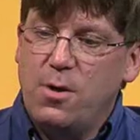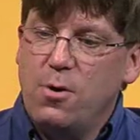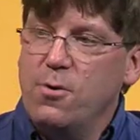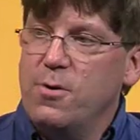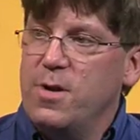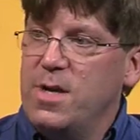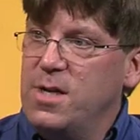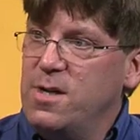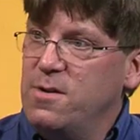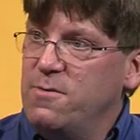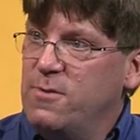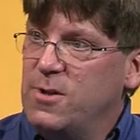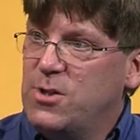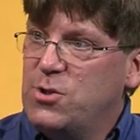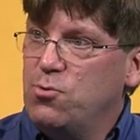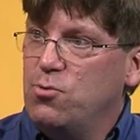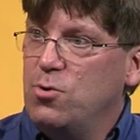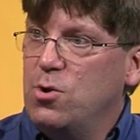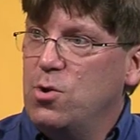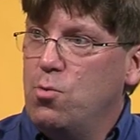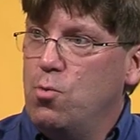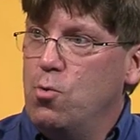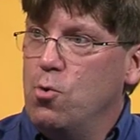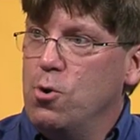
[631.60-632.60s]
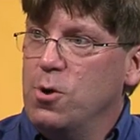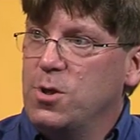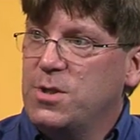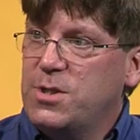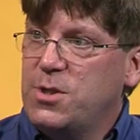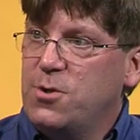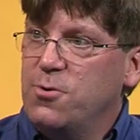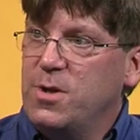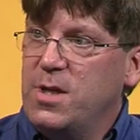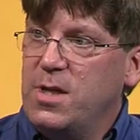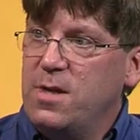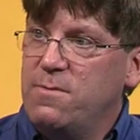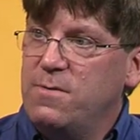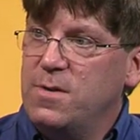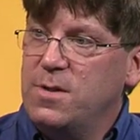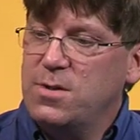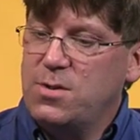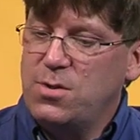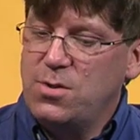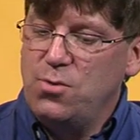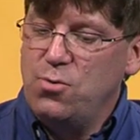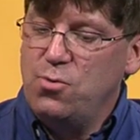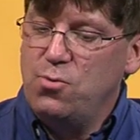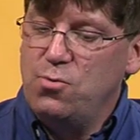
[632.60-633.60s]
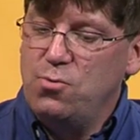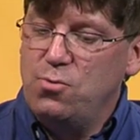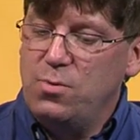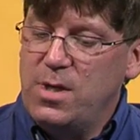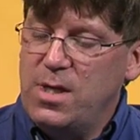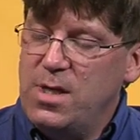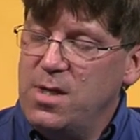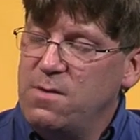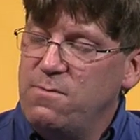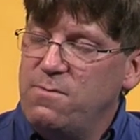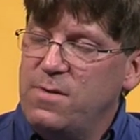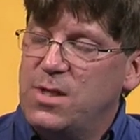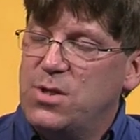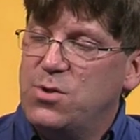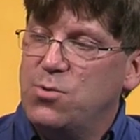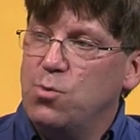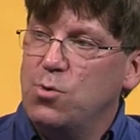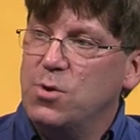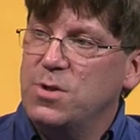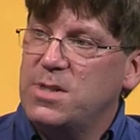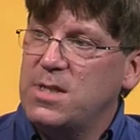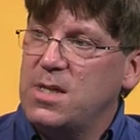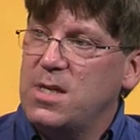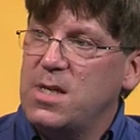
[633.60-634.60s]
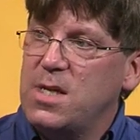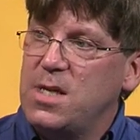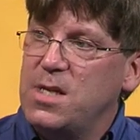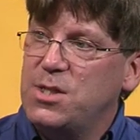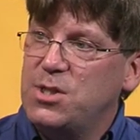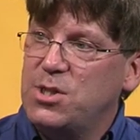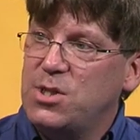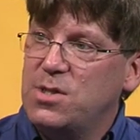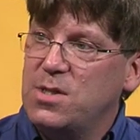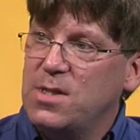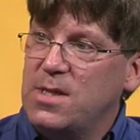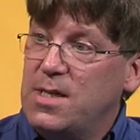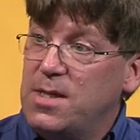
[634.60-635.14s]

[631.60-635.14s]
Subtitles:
are individual awards that are given to individuals in each